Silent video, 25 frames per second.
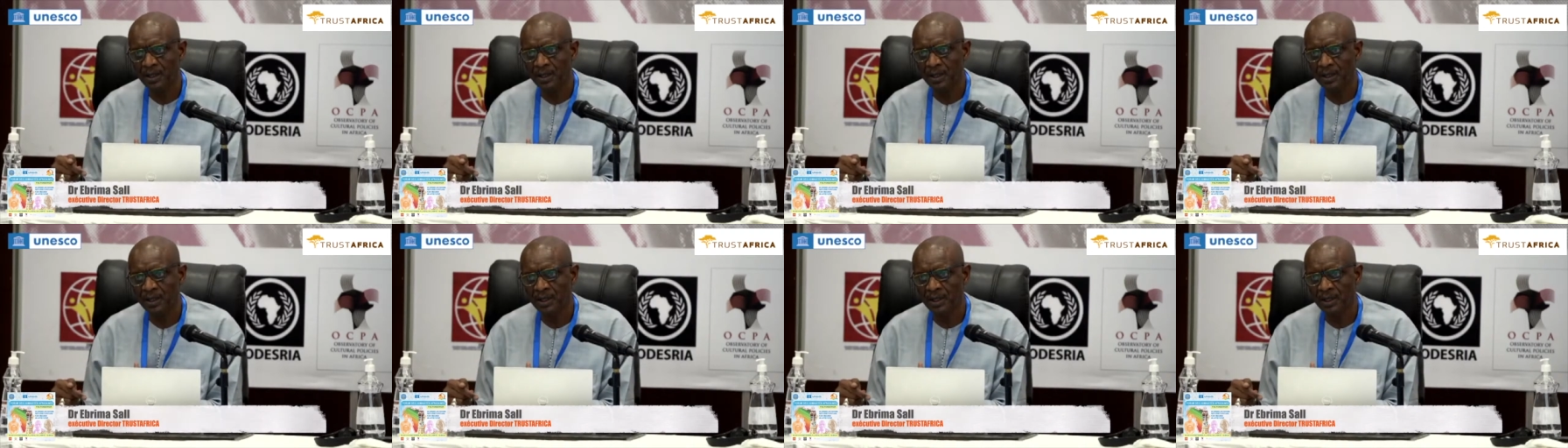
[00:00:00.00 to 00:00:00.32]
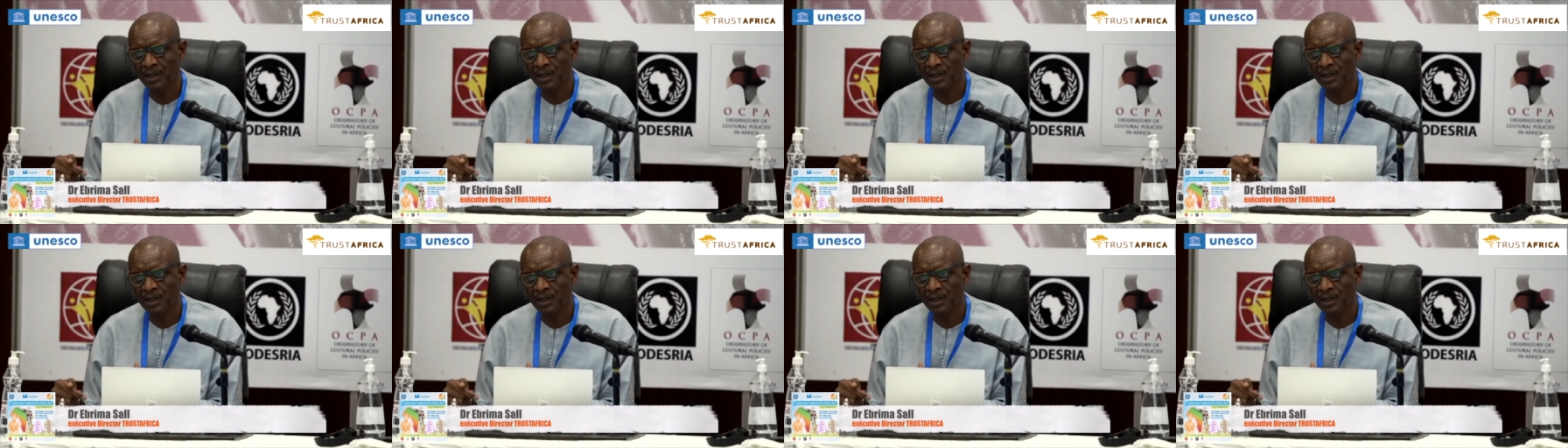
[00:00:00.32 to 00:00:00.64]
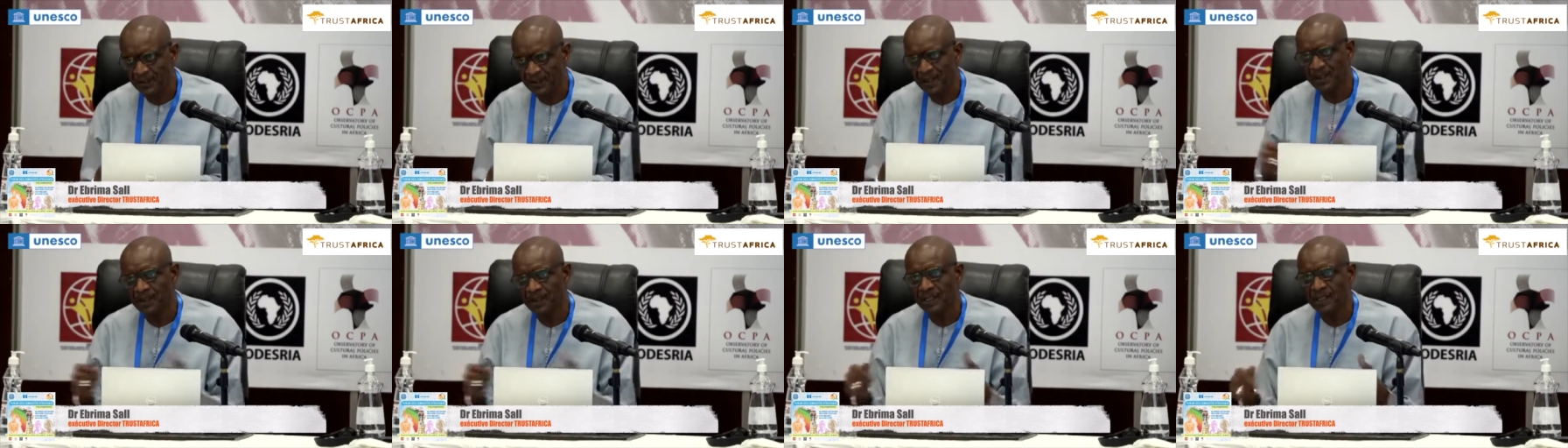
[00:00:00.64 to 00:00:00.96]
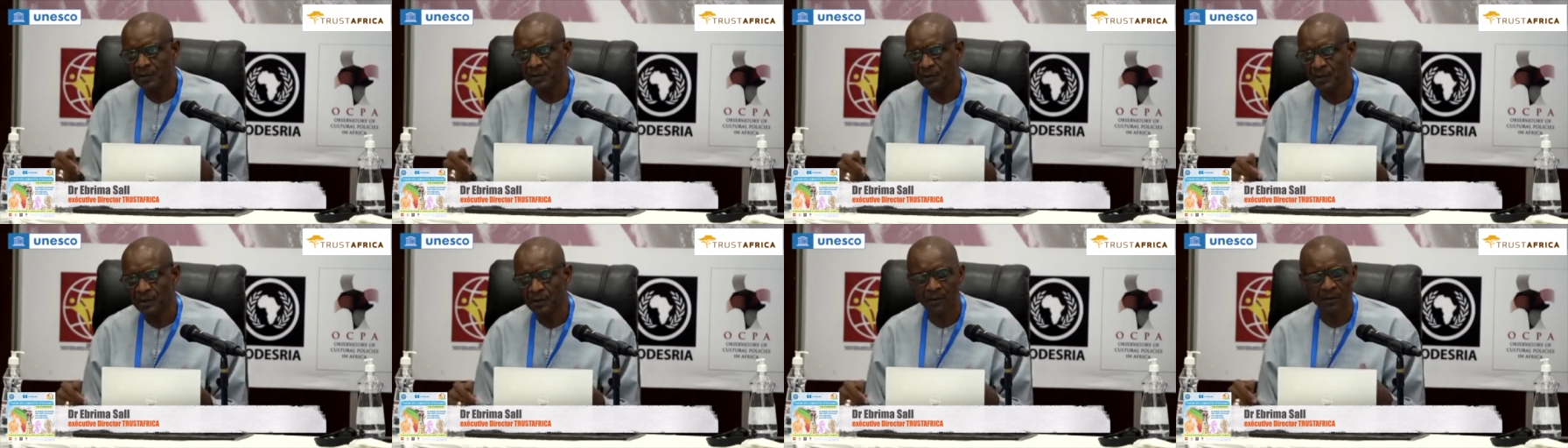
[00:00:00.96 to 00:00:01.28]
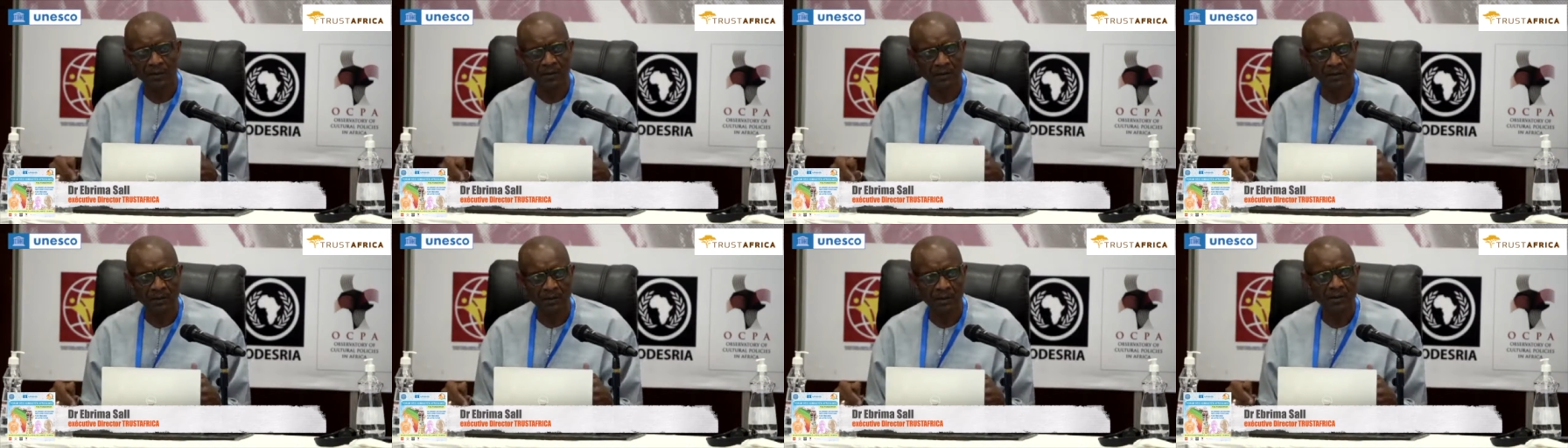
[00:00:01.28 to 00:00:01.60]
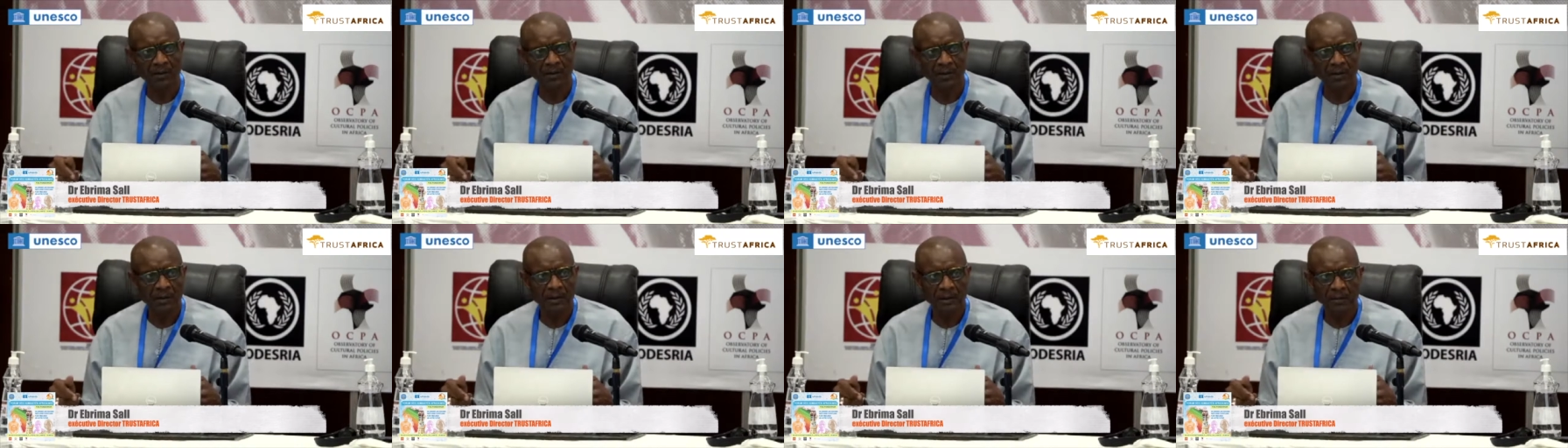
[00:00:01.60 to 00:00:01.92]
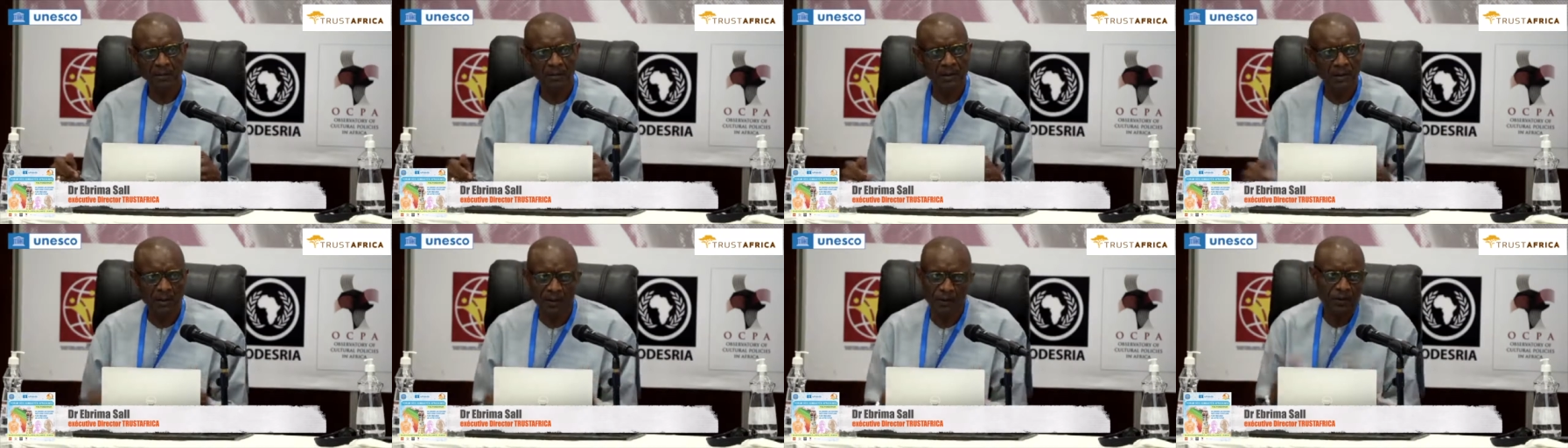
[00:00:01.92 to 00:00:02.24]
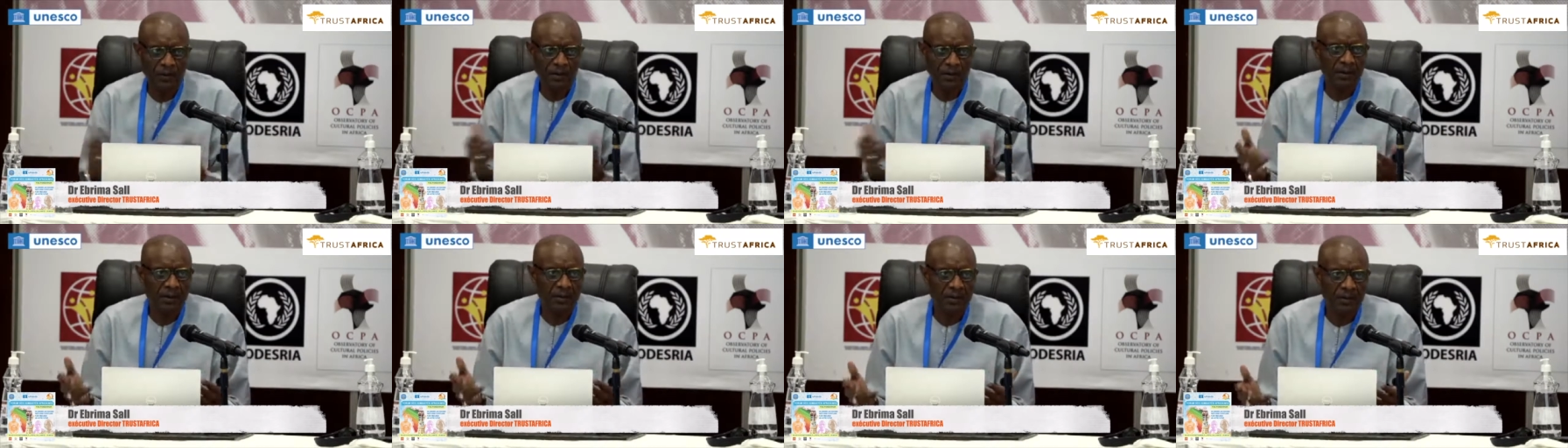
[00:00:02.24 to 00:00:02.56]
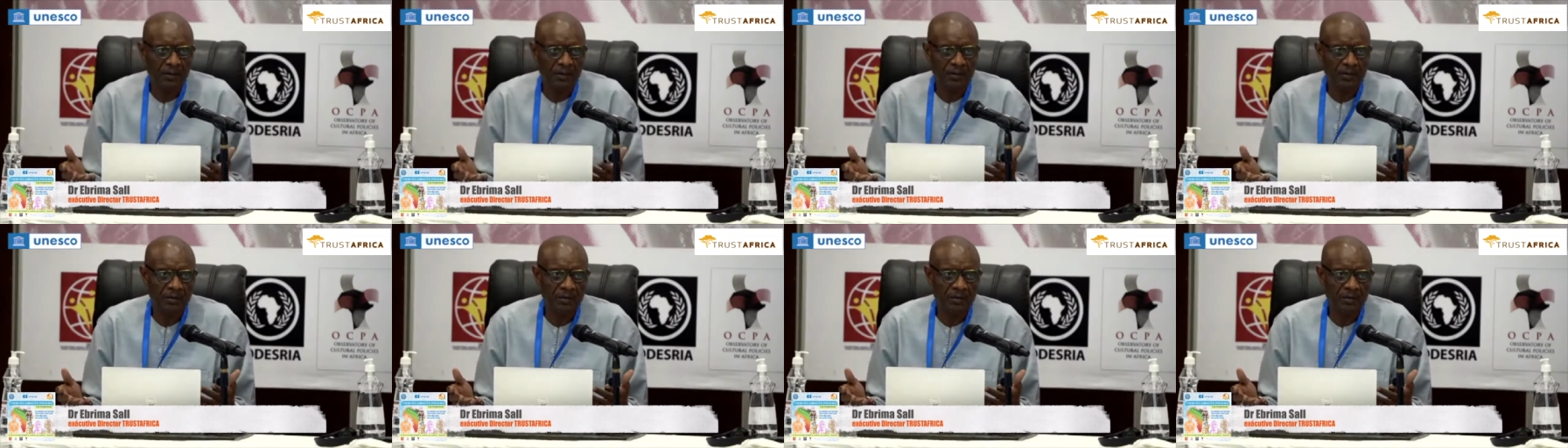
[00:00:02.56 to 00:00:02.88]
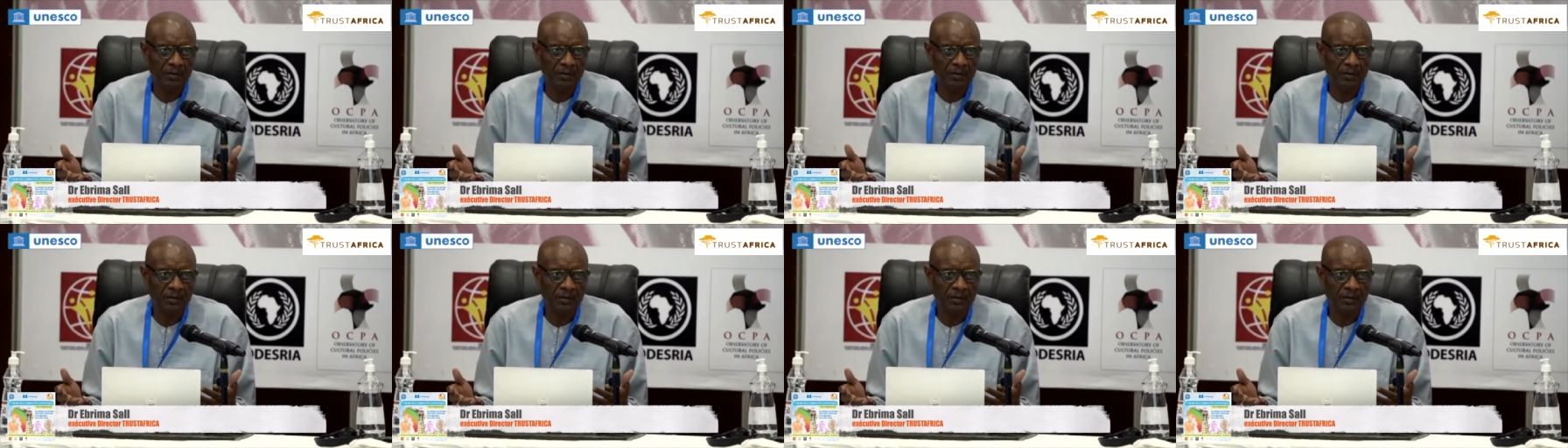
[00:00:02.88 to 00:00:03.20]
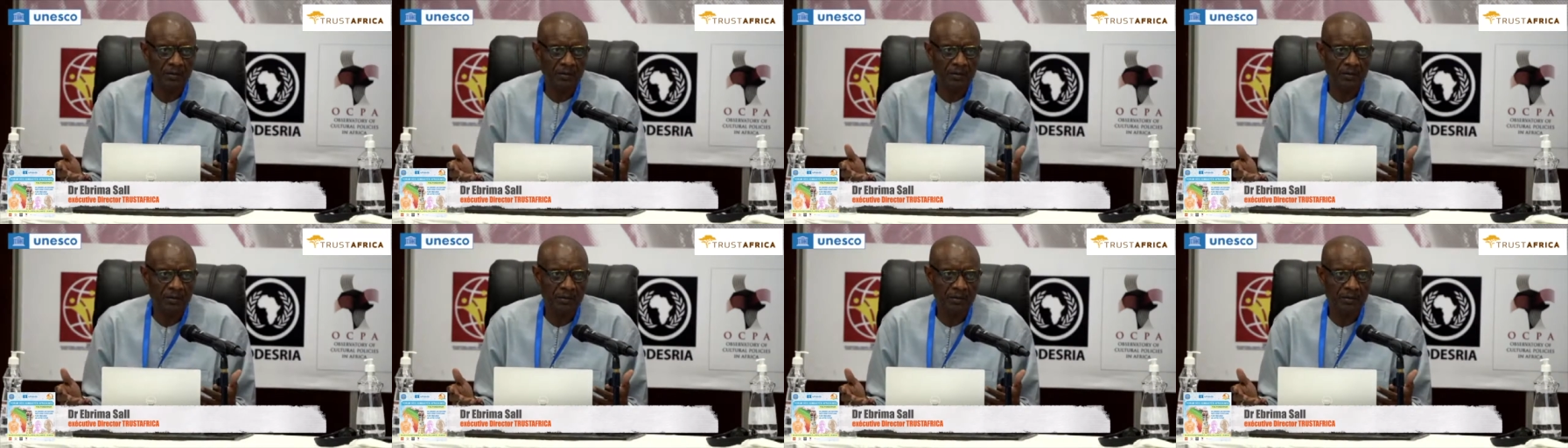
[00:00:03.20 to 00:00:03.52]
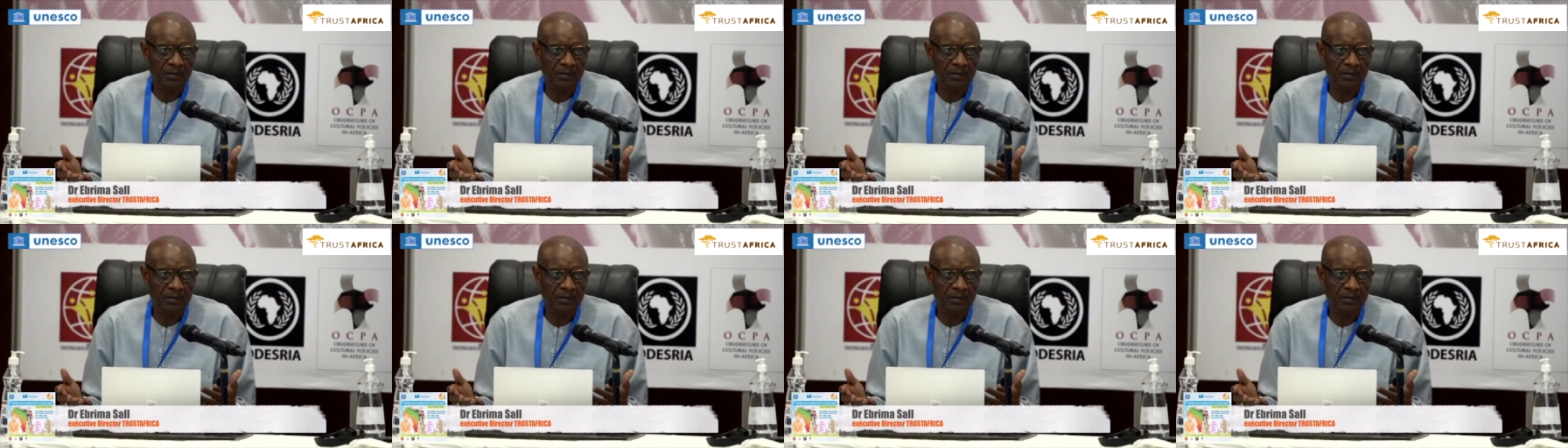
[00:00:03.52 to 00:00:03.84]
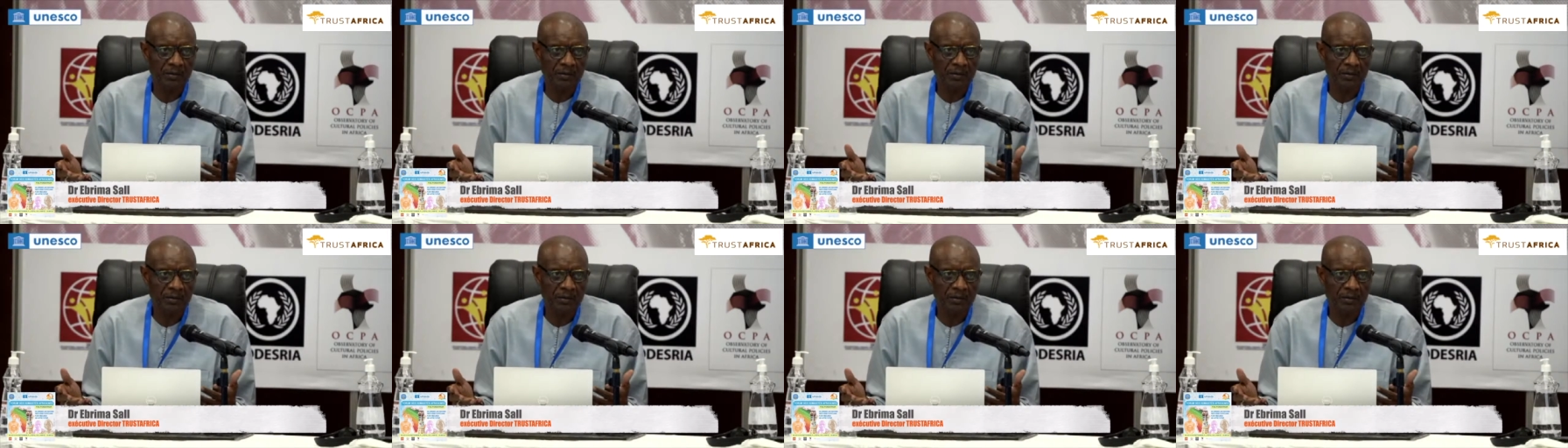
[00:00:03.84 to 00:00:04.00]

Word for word: sad fact is we don't, we don't fund art and culture.